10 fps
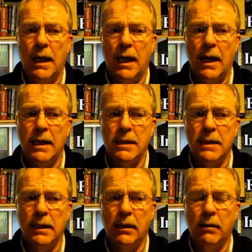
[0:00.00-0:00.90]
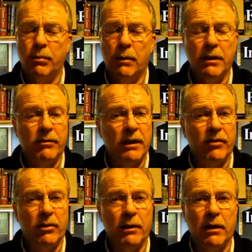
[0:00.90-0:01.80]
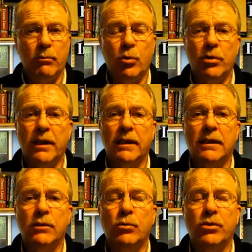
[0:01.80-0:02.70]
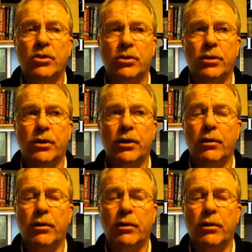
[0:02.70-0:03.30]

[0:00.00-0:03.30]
And they'll probably have to give them a lot more to get this one sorted out.